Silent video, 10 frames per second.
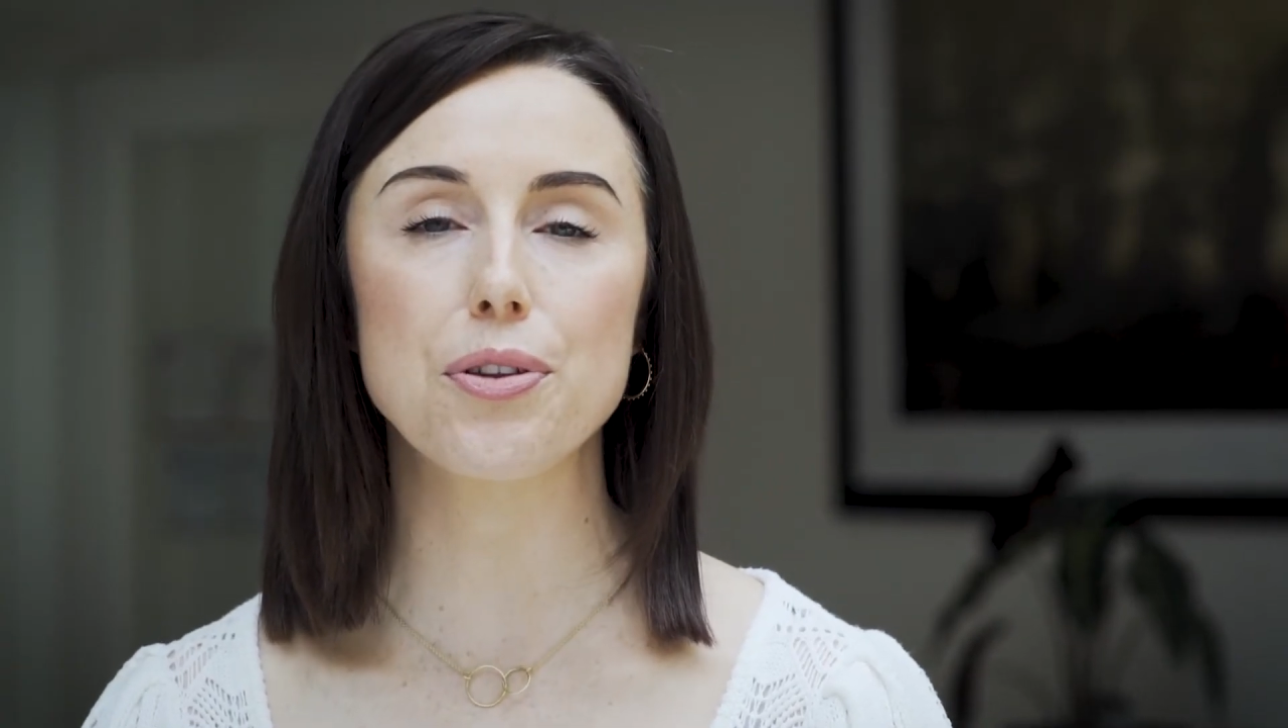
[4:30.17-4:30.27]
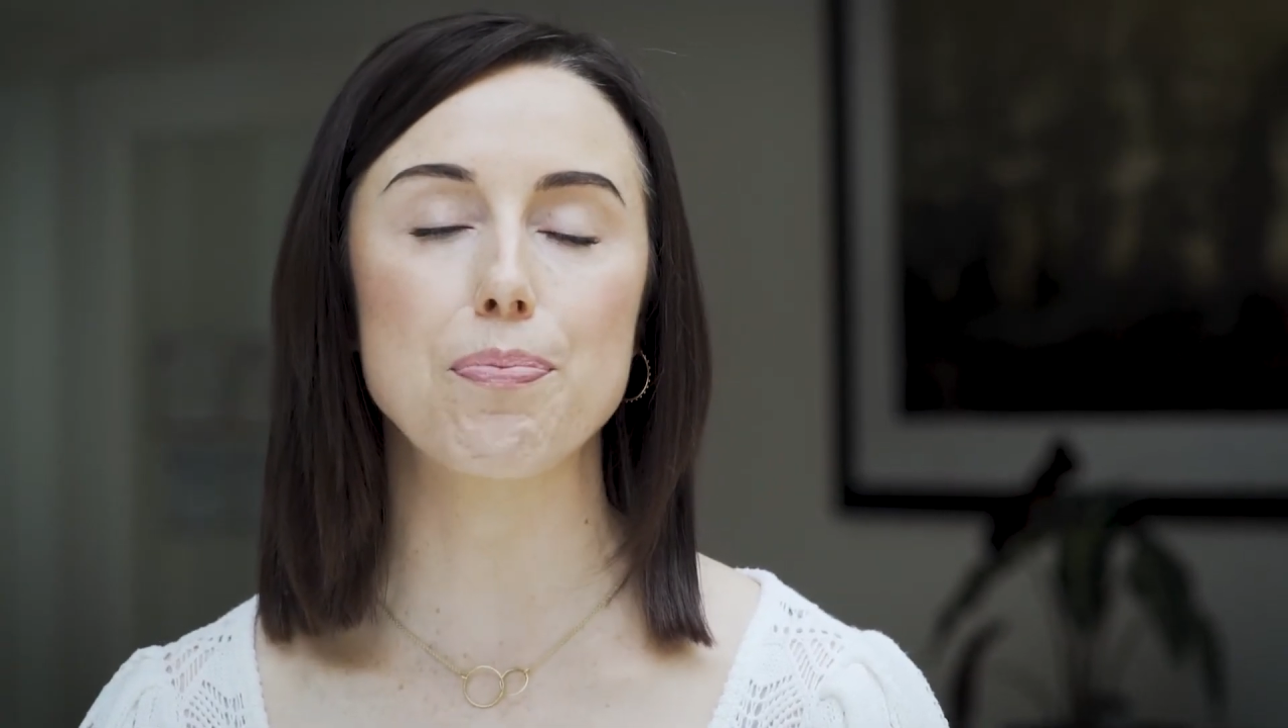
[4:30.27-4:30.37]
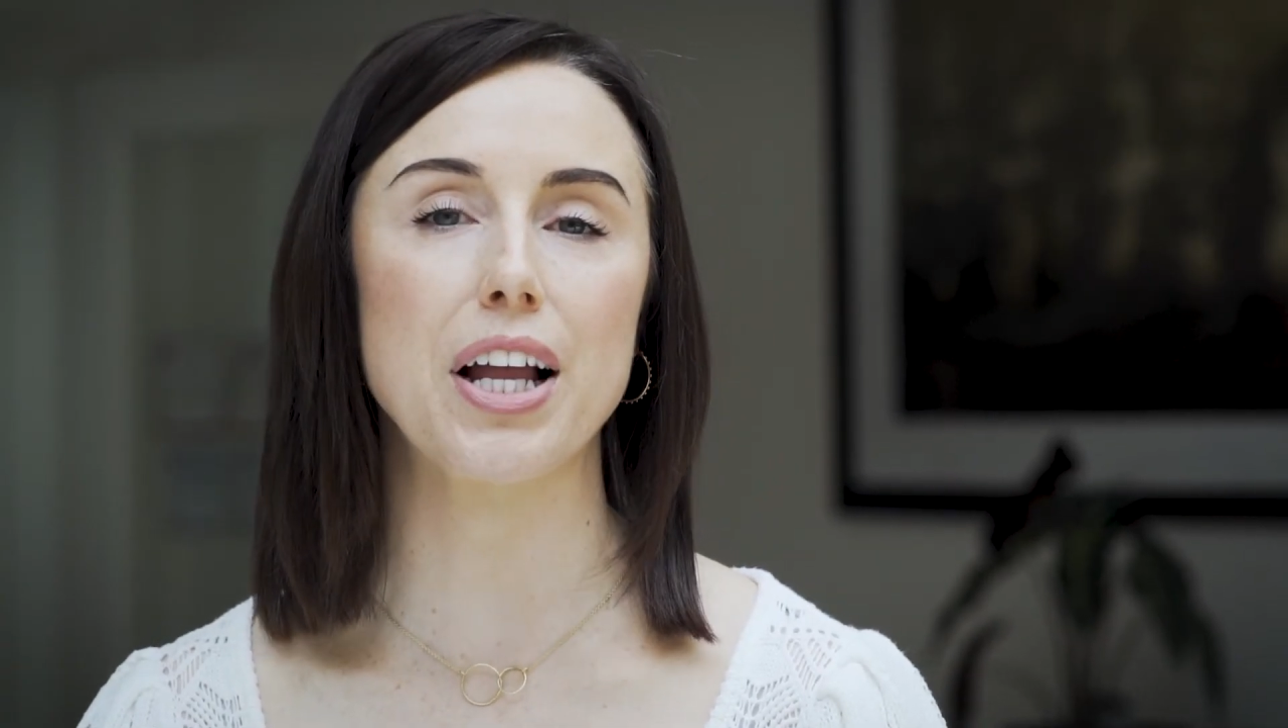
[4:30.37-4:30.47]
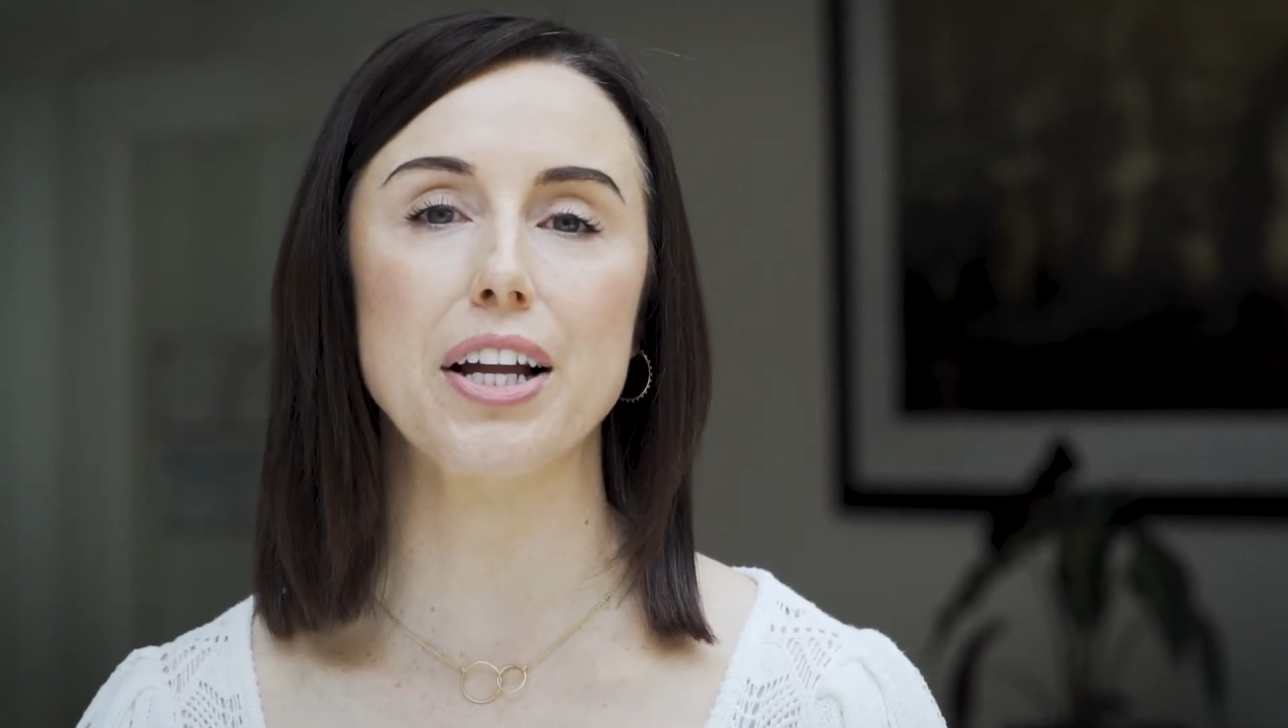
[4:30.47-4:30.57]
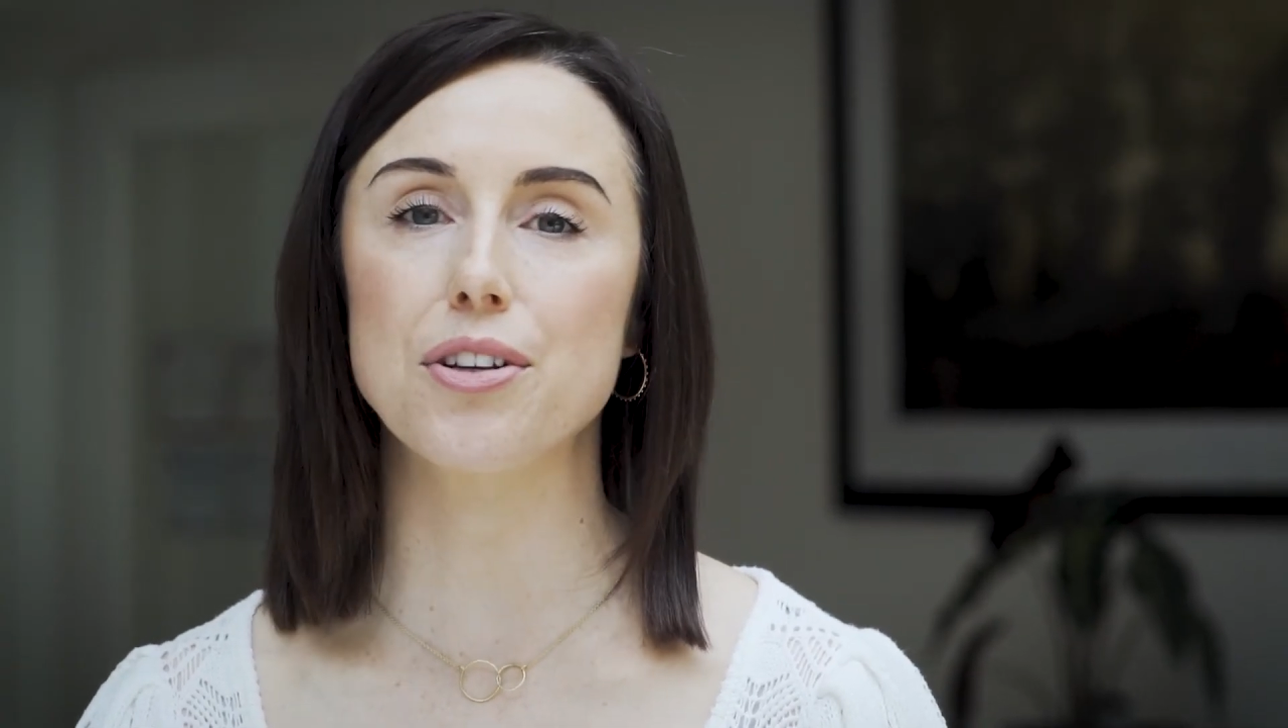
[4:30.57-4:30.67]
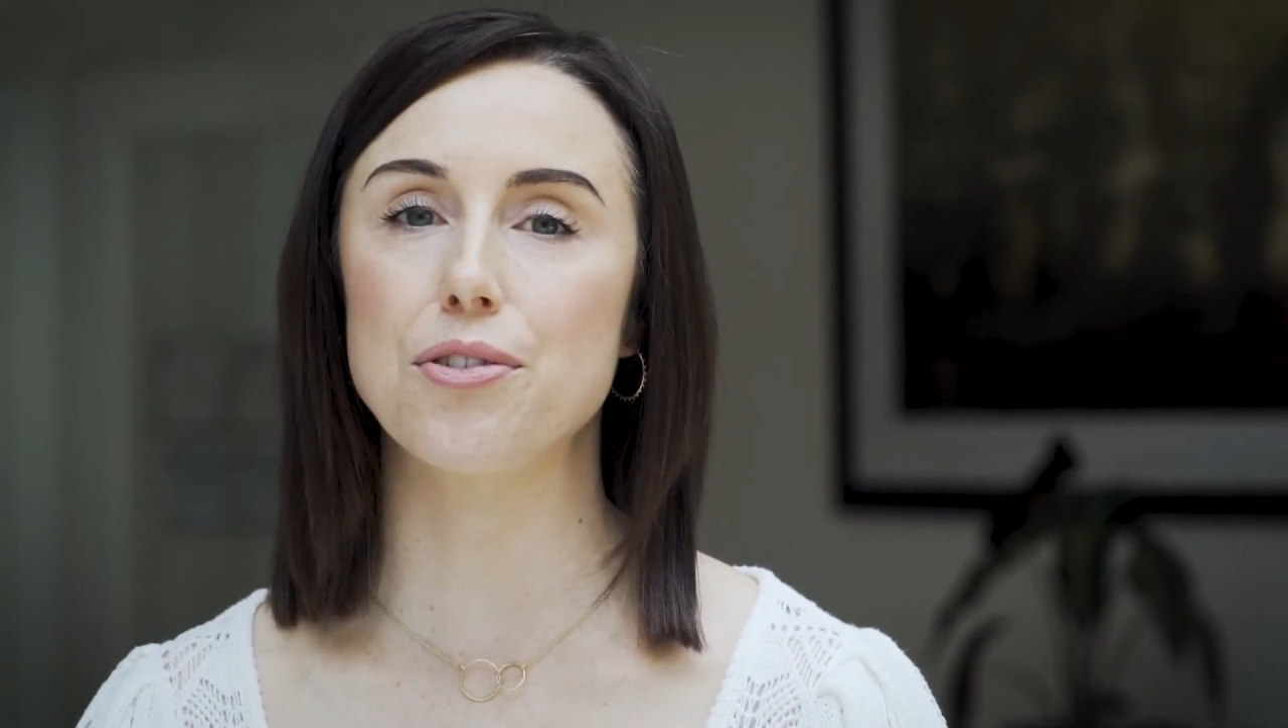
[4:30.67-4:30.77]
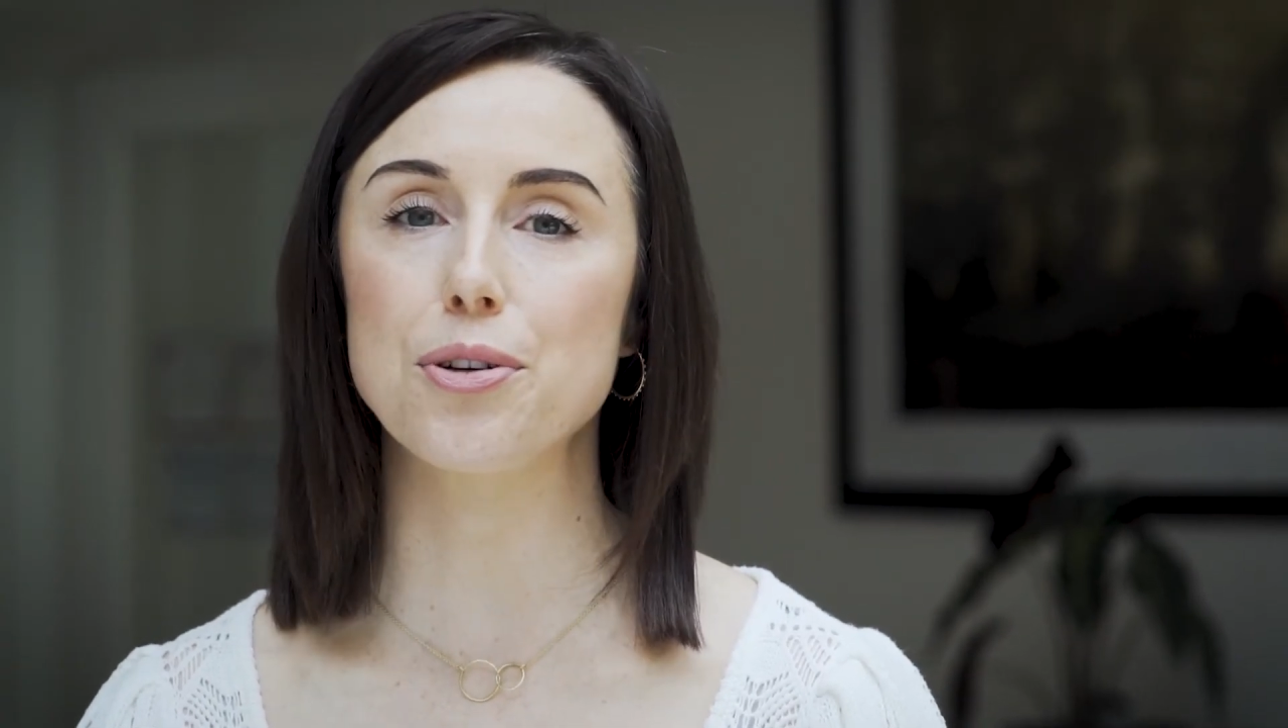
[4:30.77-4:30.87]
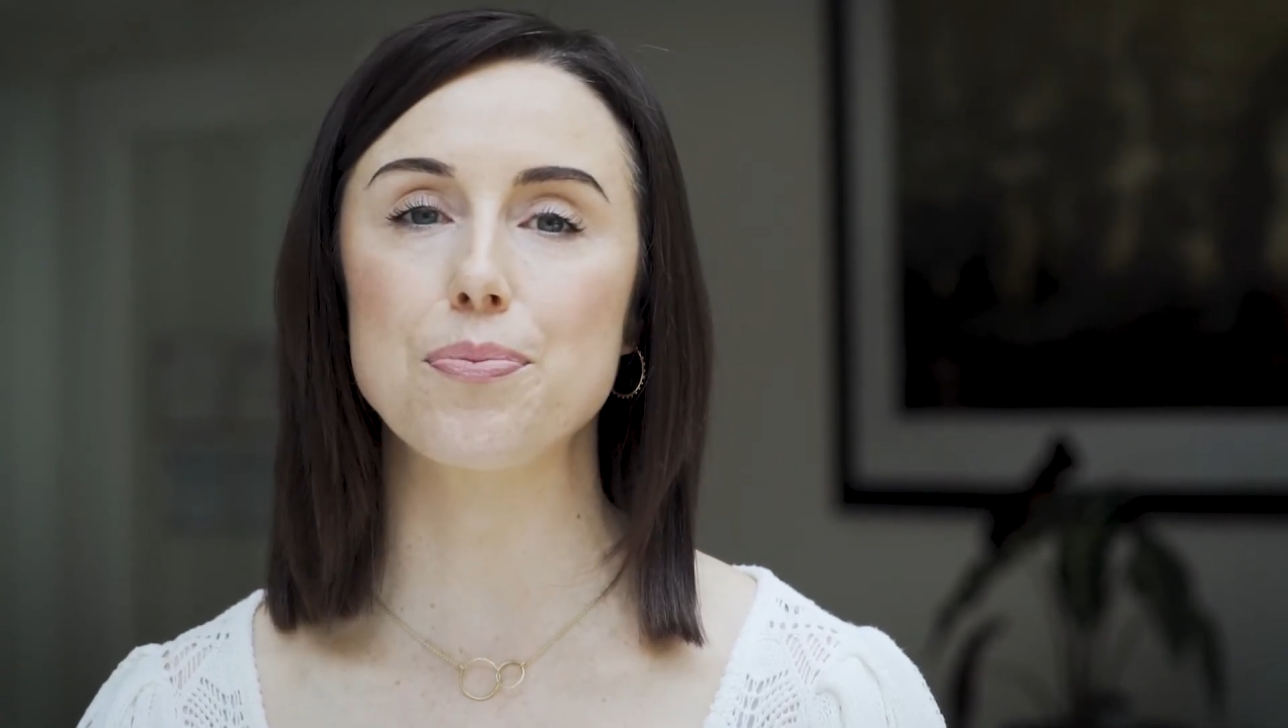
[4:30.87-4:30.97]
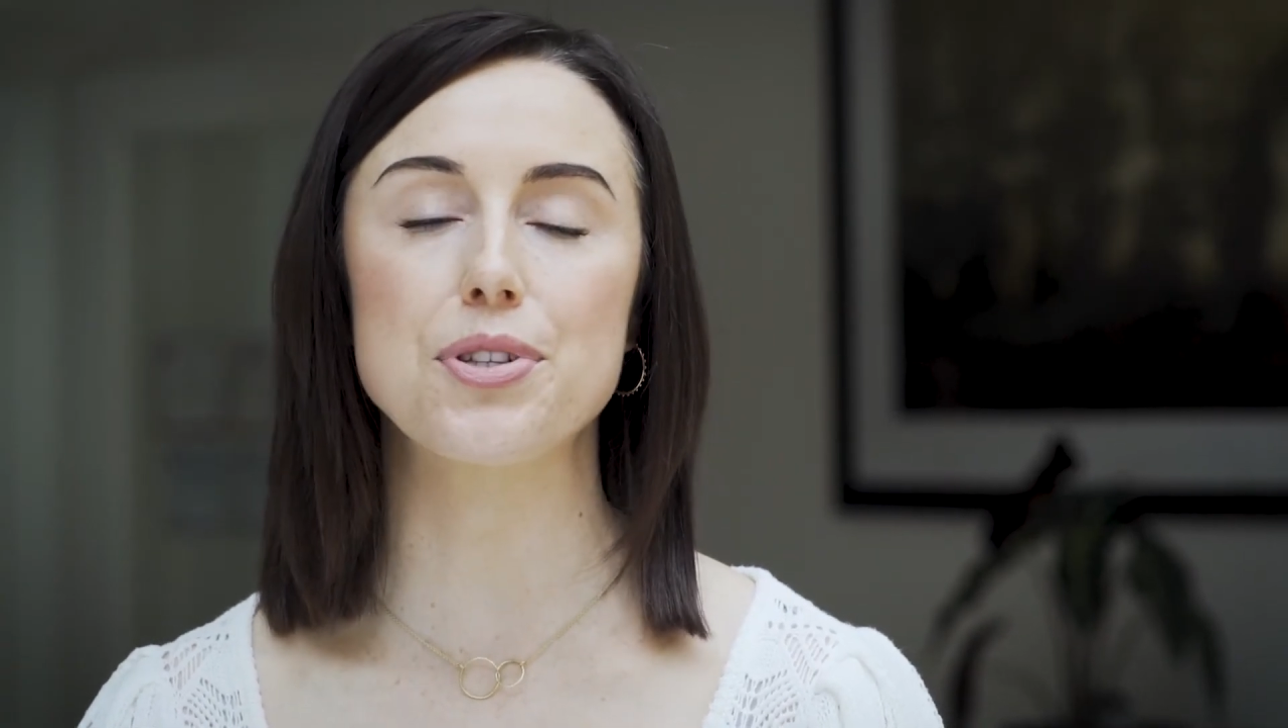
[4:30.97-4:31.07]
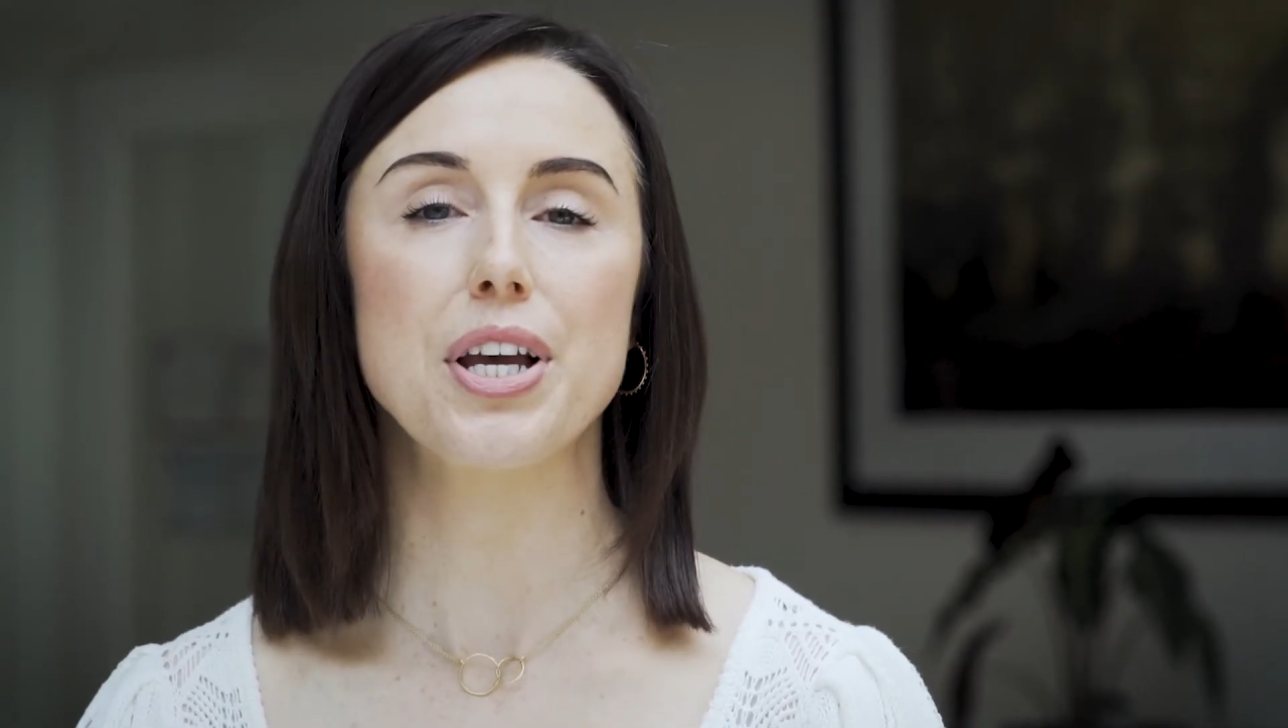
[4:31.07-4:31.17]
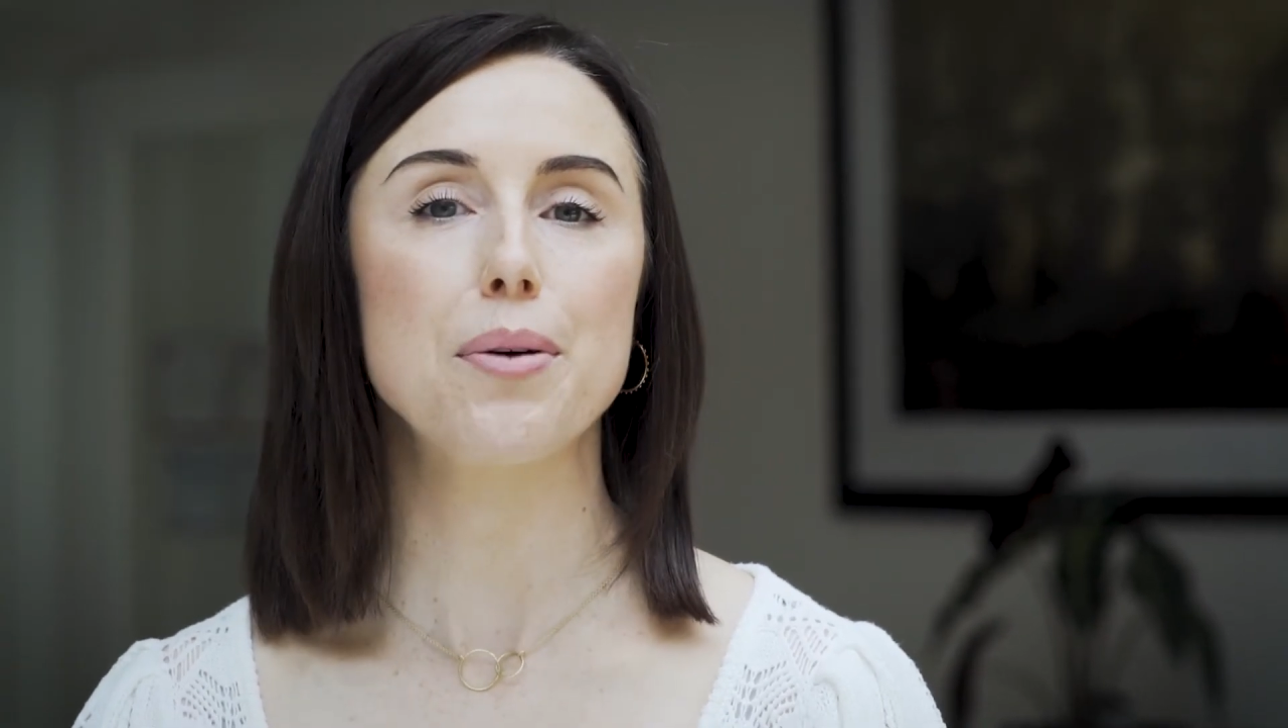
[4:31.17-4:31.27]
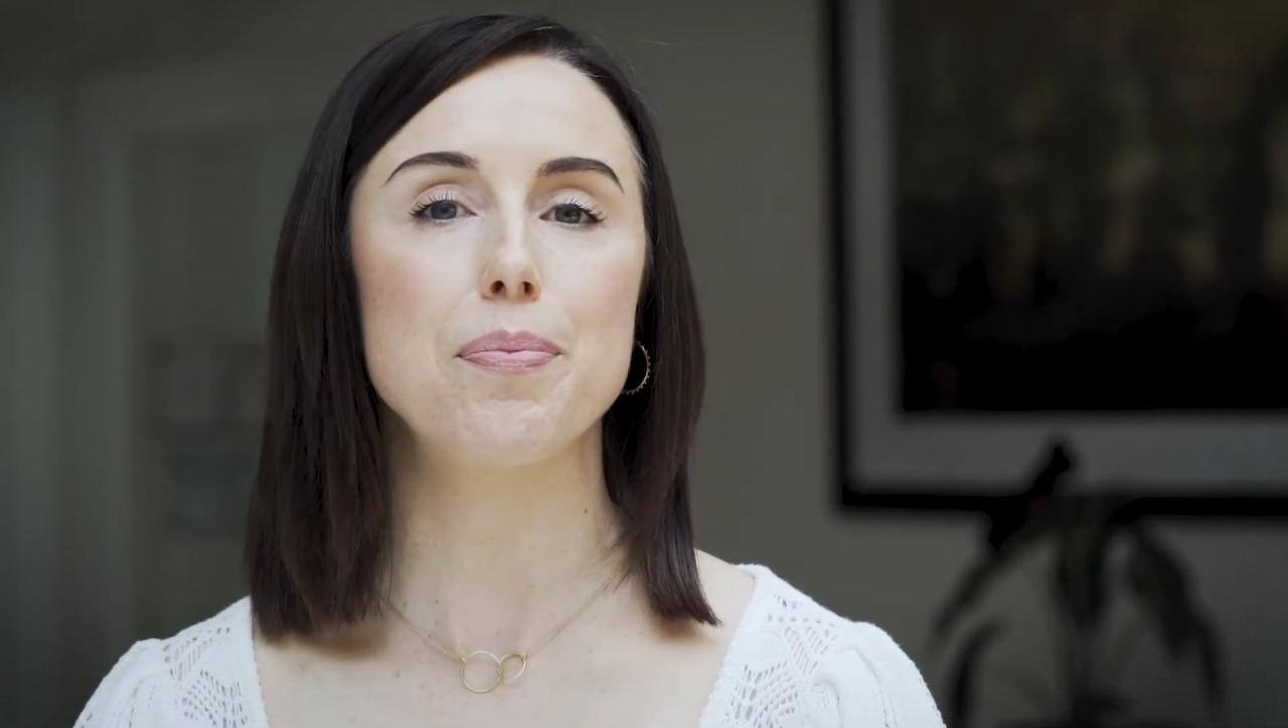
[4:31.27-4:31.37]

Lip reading: plant groups,